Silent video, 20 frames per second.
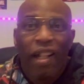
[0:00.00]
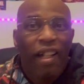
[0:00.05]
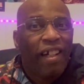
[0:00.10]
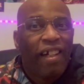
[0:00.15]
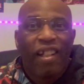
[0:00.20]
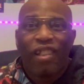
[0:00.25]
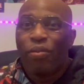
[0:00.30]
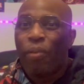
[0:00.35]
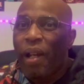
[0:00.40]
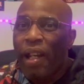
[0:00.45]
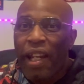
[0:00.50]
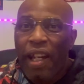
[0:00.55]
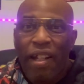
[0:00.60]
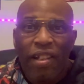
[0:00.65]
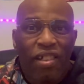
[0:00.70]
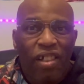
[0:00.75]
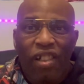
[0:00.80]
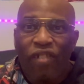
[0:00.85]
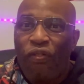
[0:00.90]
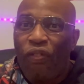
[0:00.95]
because we're here
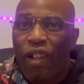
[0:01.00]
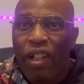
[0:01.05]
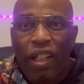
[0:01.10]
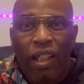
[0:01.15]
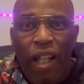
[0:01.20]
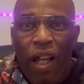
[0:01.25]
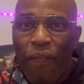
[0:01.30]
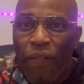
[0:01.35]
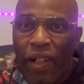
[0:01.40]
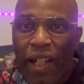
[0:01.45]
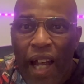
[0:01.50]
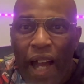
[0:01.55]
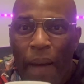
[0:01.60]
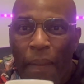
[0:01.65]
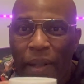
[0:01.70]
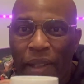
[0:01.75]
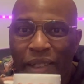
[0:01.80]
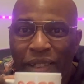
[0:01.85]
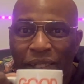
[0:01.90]
just for the love of comics.